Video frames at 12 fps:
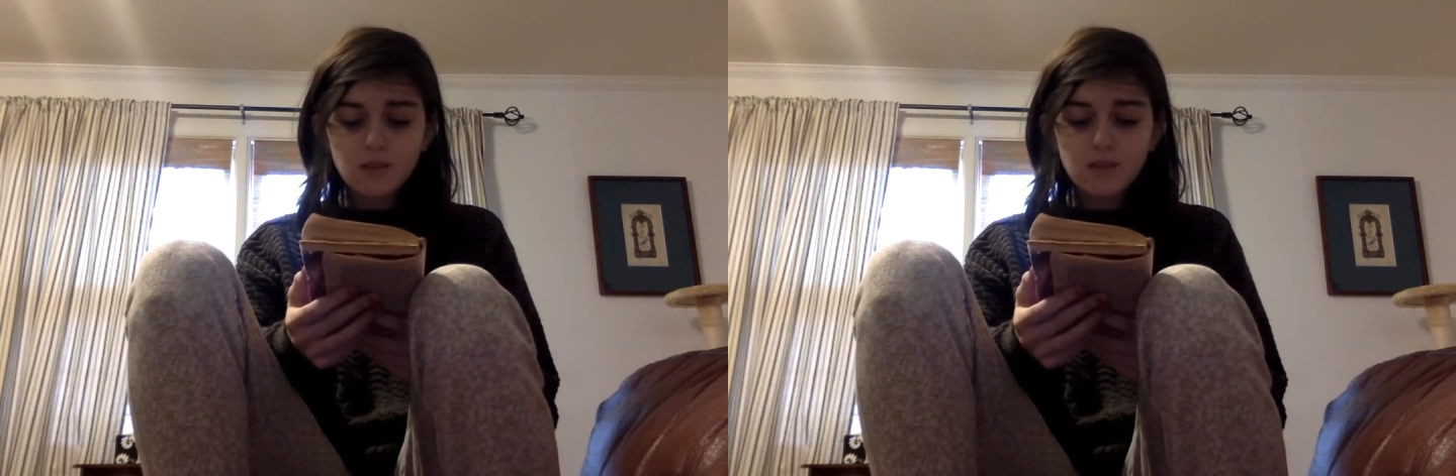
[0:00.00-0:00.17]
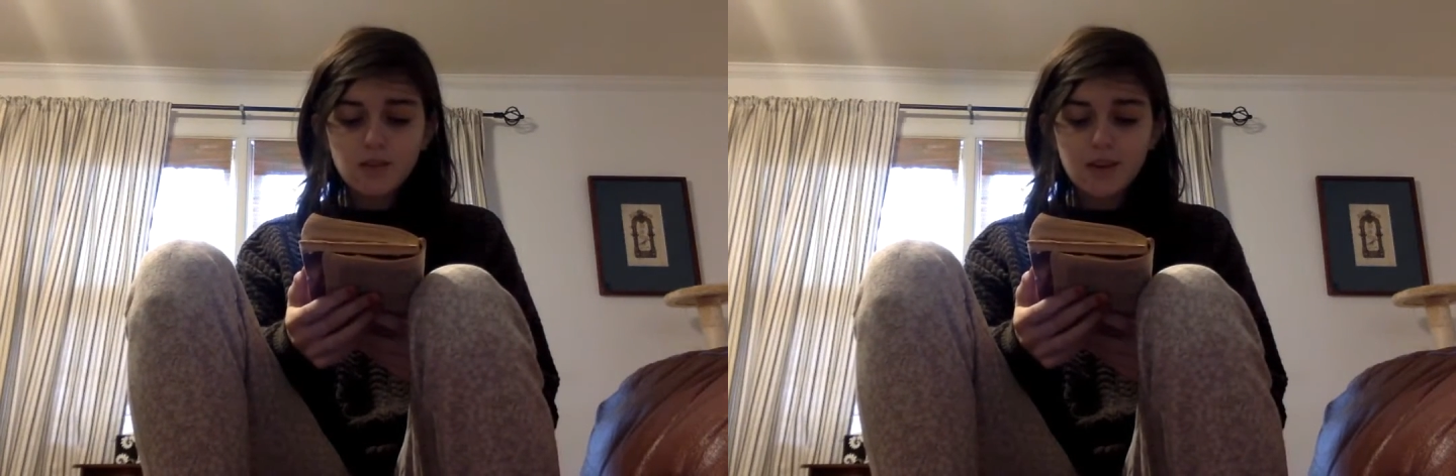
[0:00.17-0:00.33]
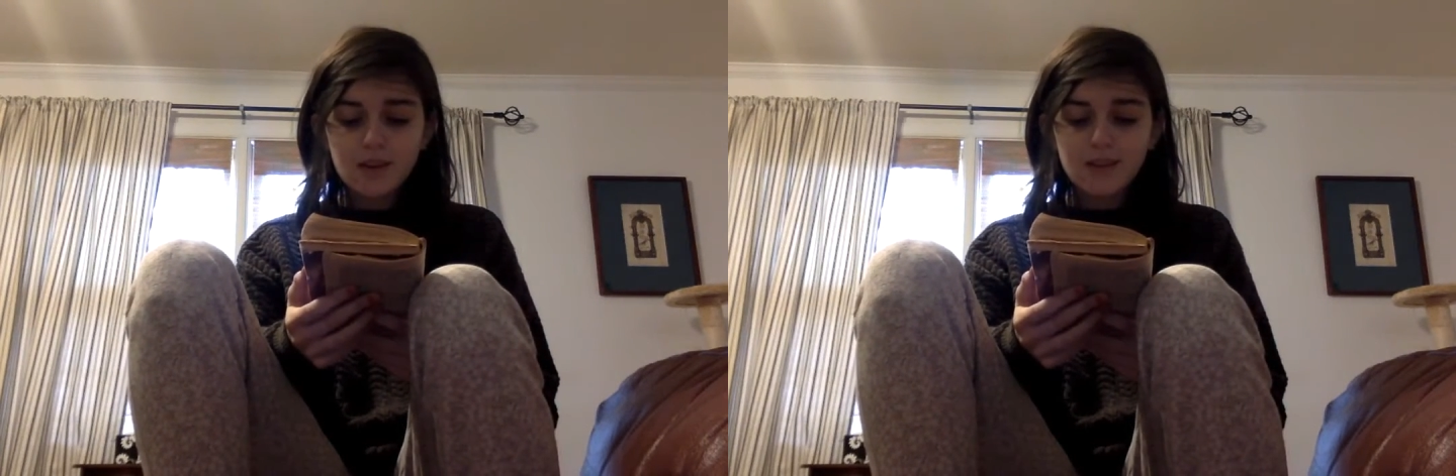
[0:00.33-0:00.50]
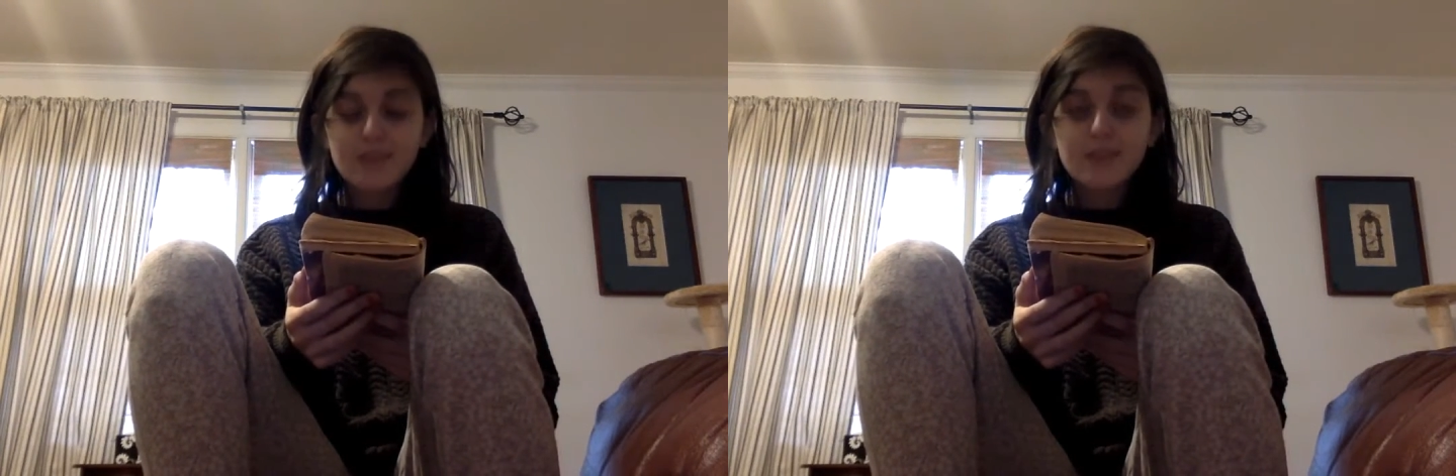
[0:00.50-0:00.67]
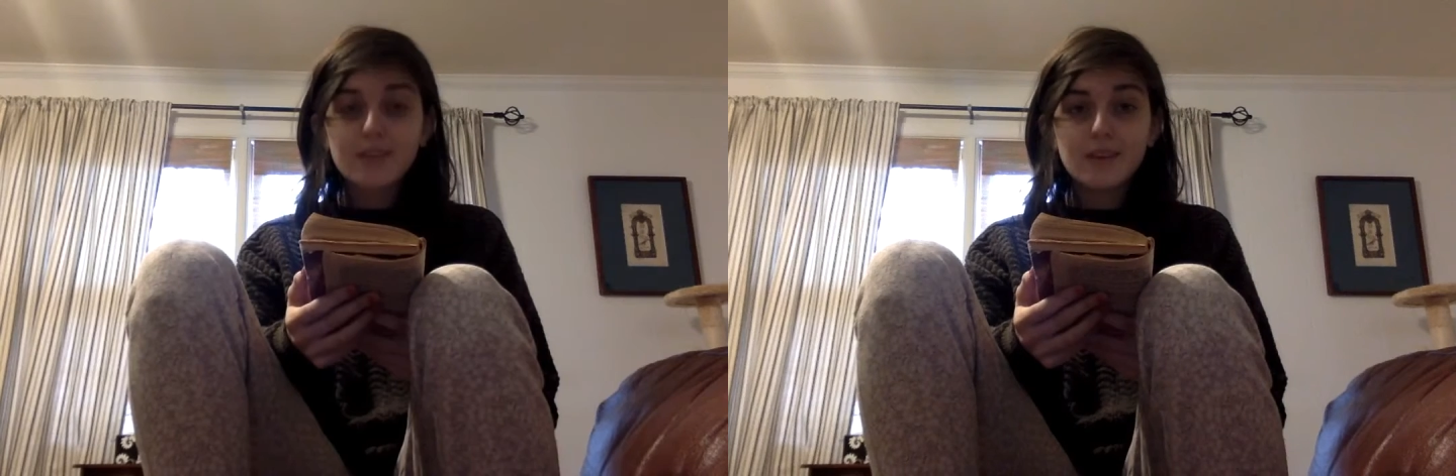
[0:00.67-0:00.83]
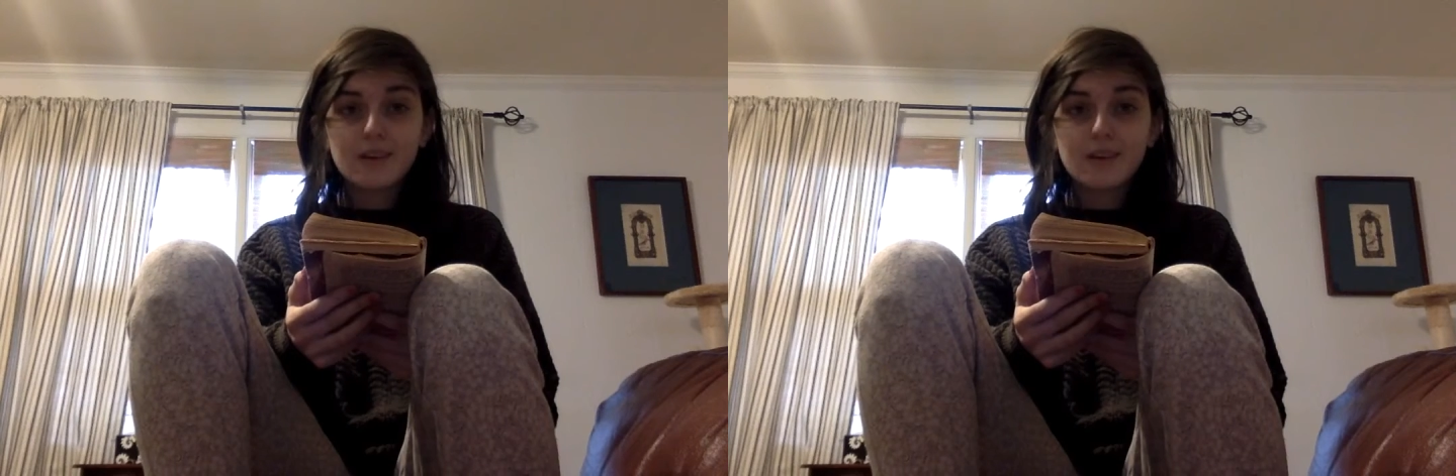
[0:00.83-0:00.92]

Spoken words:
Yes, they